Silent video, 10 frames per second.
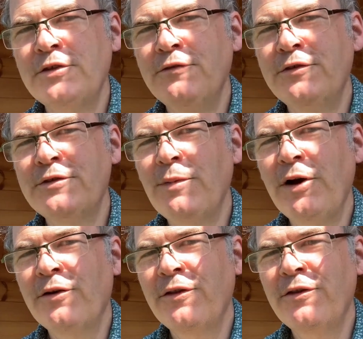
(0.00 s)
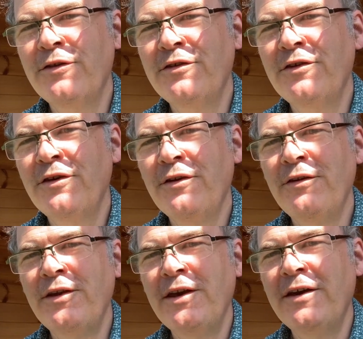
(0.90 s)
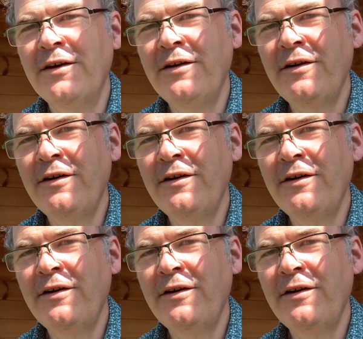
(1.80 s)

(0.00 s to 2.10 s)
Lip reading: of the sparkle on the